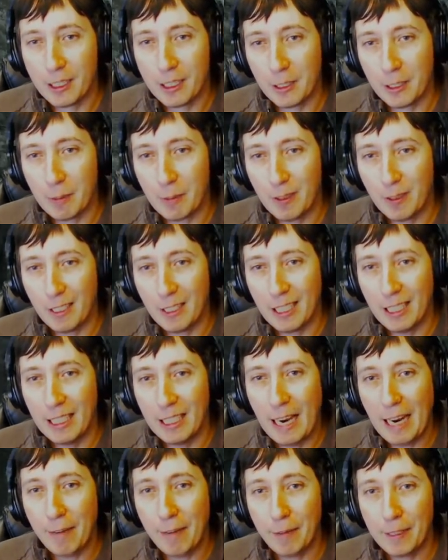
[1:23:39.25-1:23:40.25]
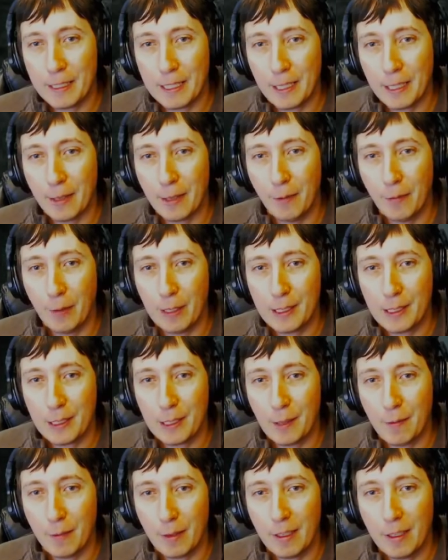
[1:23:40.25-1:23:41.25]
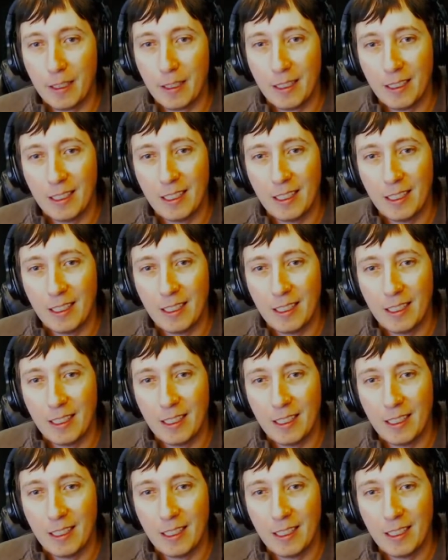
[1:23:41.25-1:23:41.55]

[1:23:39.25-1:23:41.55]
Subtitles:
to put in every single voiceover.